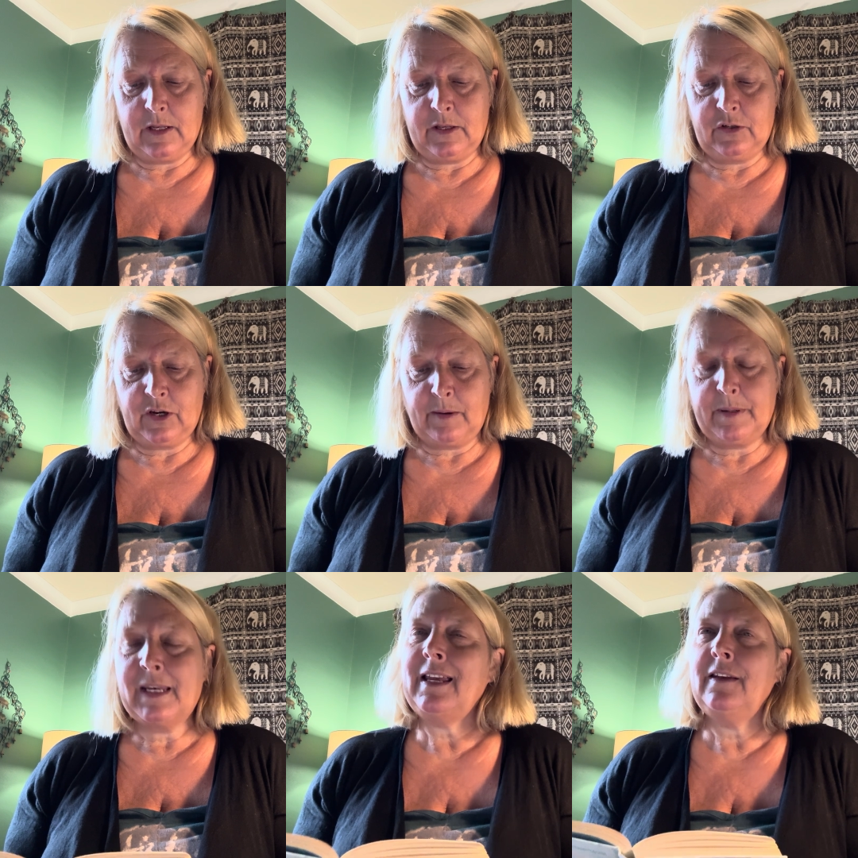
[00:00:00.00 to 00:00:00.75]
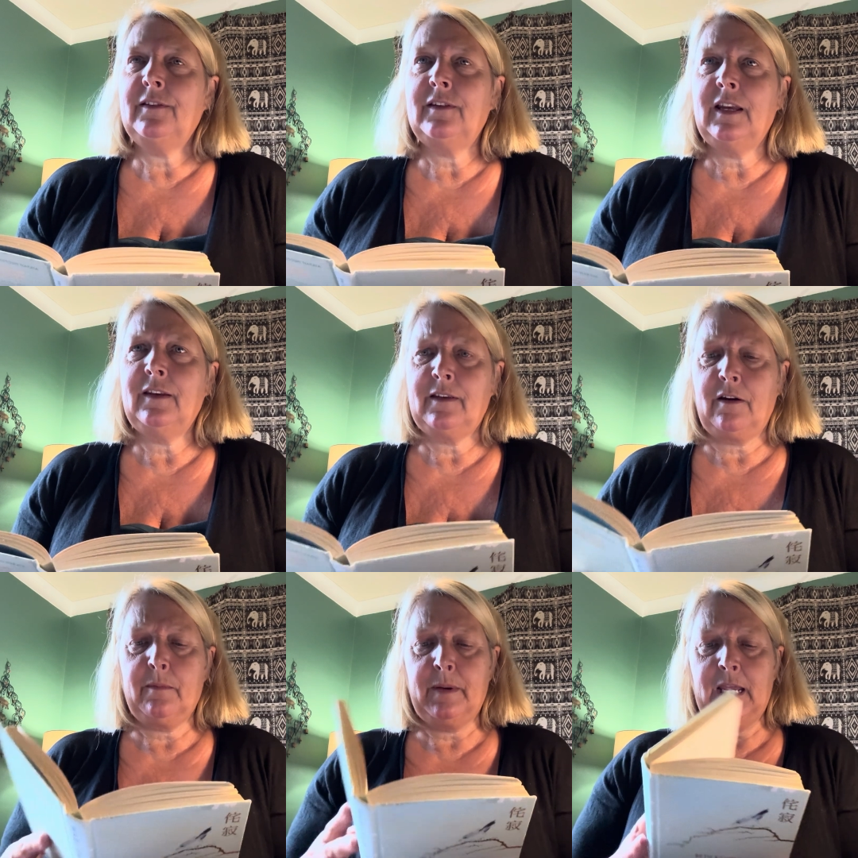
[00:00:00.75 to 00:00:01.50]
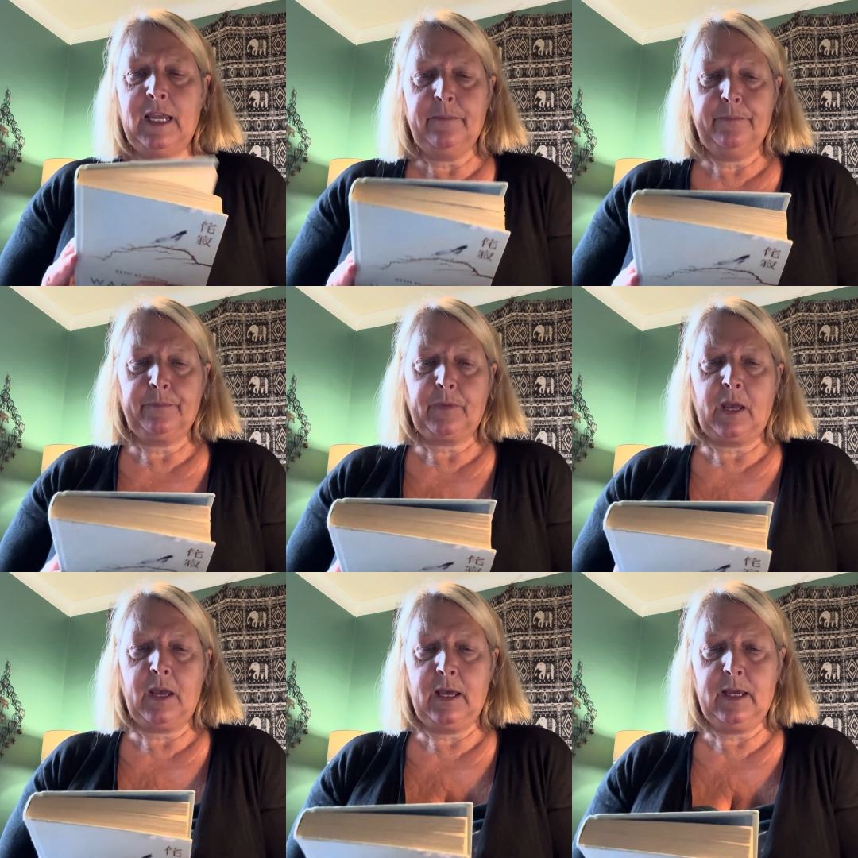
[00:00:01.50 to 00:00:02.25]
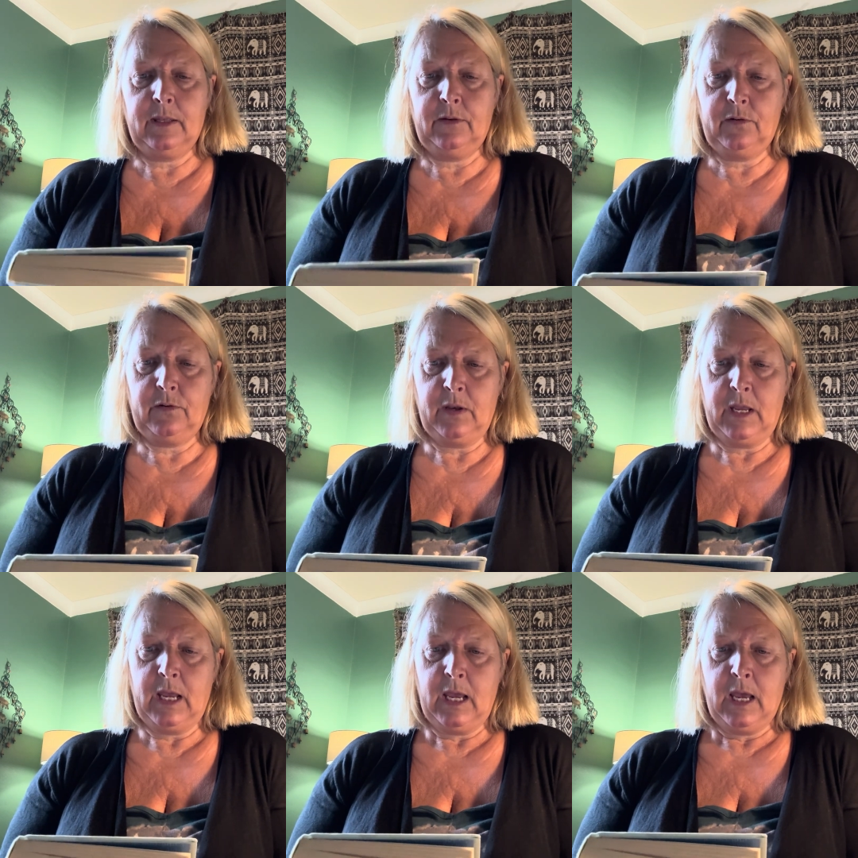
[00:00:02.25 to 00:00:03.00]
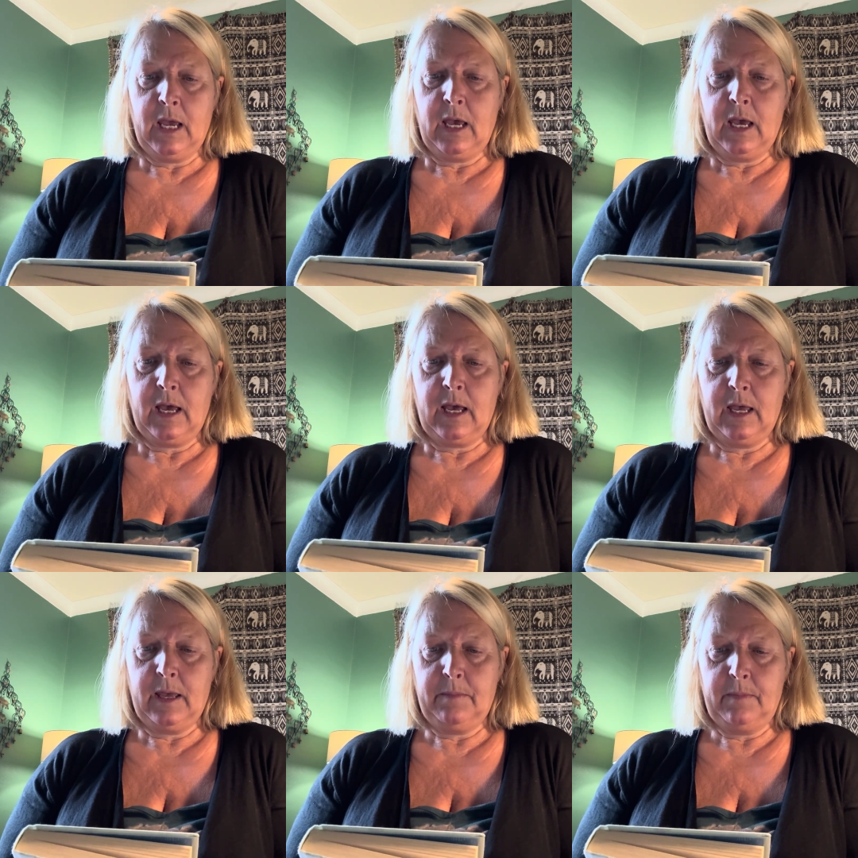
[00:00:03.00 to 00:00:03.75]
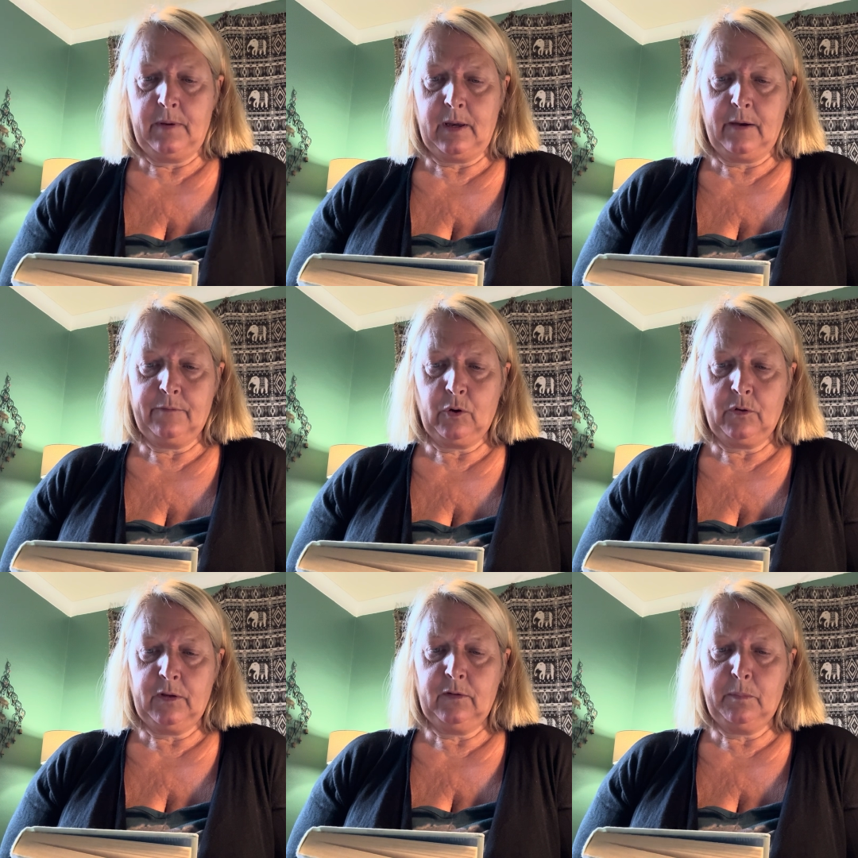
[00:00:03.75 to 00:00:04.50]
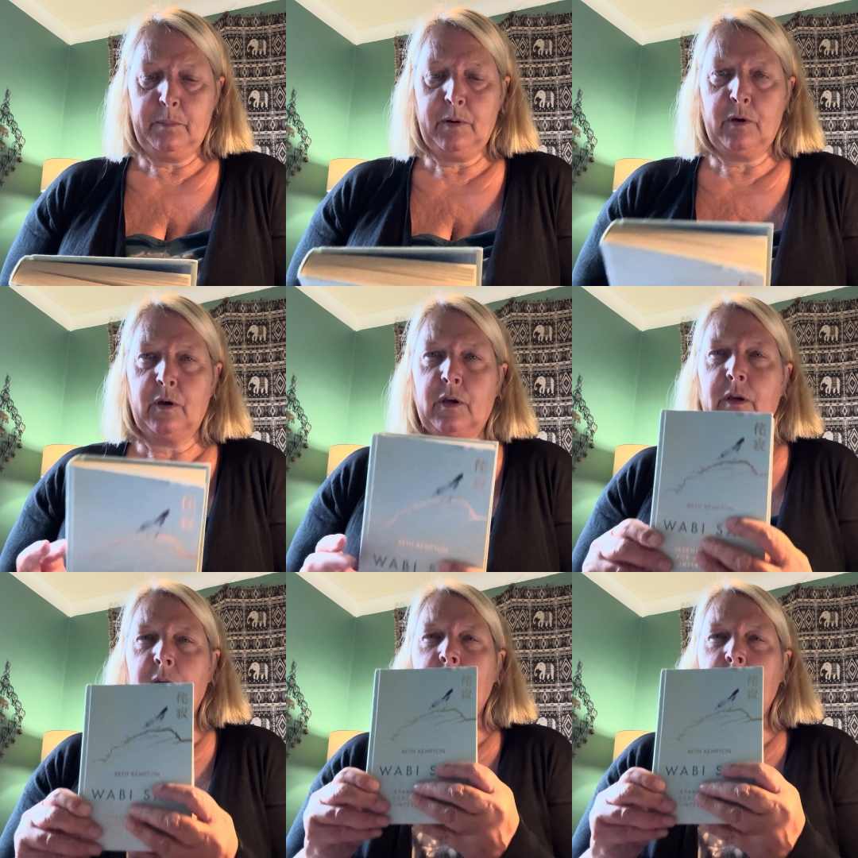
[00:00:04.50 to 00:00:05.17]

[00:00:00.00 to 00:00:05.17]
Japanese tea ceremony, and I've got this book